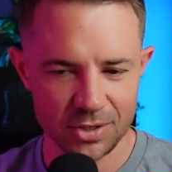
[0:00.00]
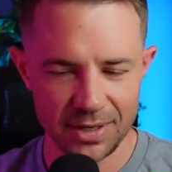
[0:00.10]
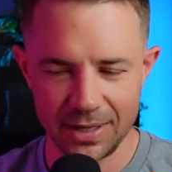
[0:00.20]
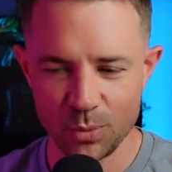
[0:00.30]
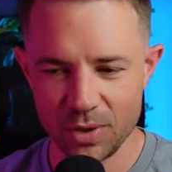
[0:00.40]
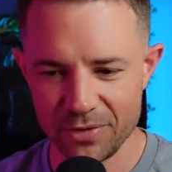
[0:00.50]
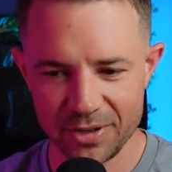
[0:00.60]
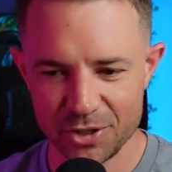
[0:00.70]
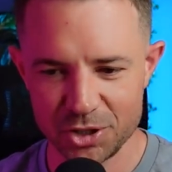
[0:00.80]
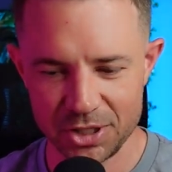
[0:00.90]
like whatever other
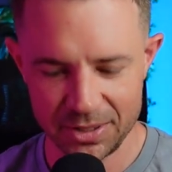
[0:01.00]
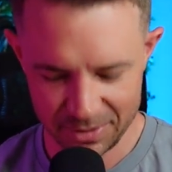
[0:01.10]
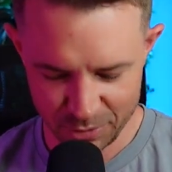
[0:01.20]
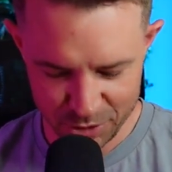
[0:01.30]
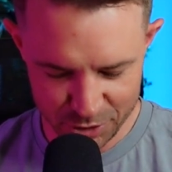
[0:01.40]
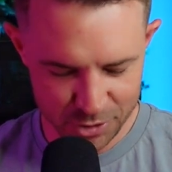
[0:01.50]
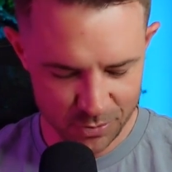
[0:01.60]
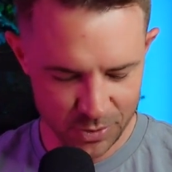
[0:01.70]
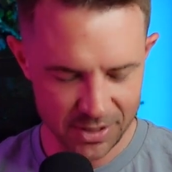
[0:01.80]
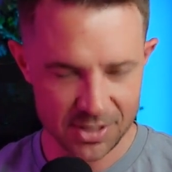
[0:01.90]
shit I was using
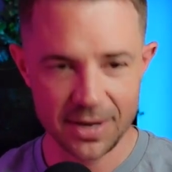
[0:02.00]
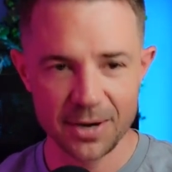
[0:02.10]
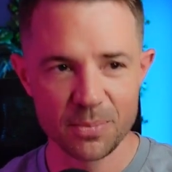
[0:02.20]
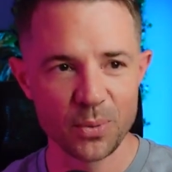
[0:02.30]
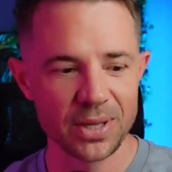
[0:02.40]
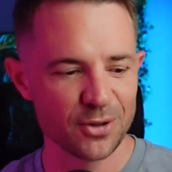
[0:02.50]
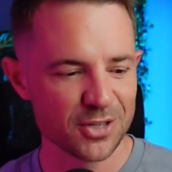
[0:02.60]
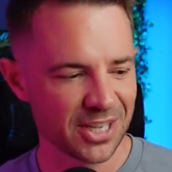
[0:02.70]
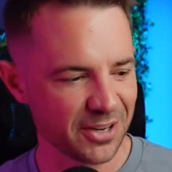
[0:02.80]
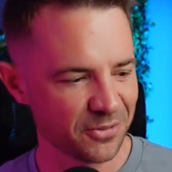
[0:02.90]
when I started my weight loss
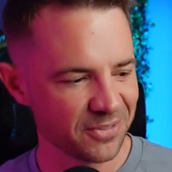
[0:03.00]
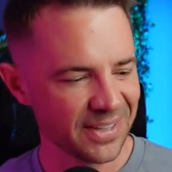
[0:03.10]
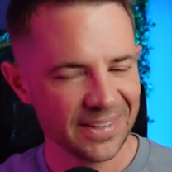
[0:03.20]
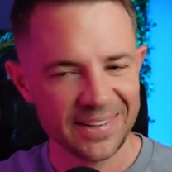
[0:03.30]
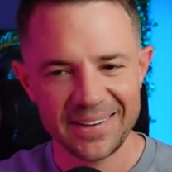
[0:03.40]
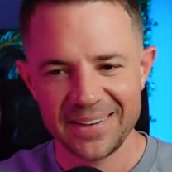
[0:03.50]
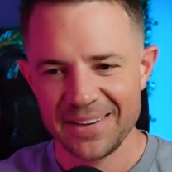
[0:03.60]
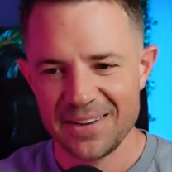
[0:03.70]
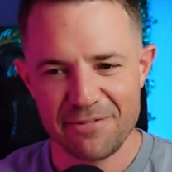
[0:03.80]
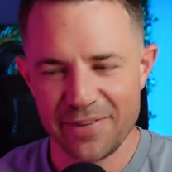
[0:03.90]
account.
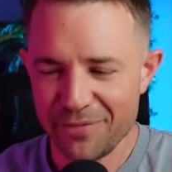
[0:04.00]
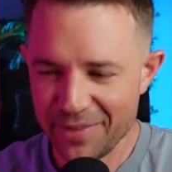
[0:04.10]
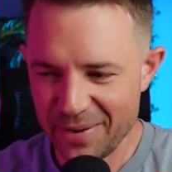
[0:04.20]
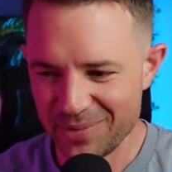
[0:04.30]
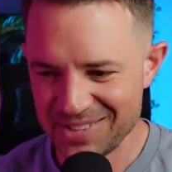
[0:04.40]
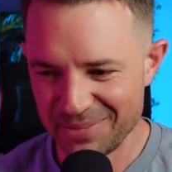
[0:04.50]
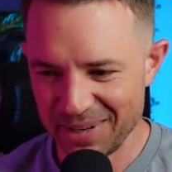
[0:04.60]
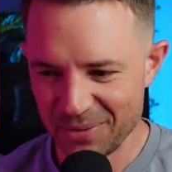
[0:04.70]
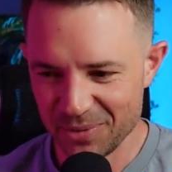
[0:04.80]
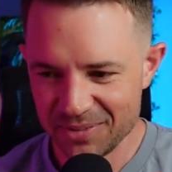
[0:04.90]
Fitfam was the big
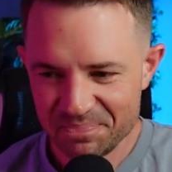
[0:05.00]
one.